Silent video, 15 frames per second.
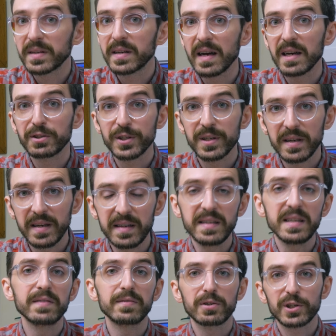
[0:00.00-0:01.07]
the Gaggia an
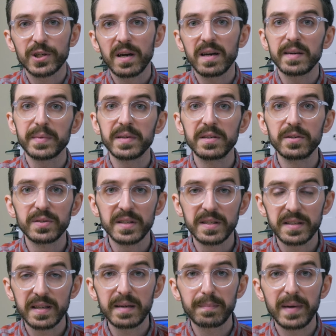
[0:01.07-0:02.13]
even shot, I'm gonna use the
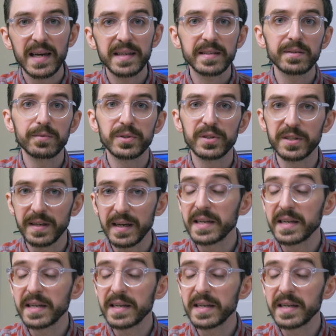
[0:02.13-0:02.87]
same basket, which is an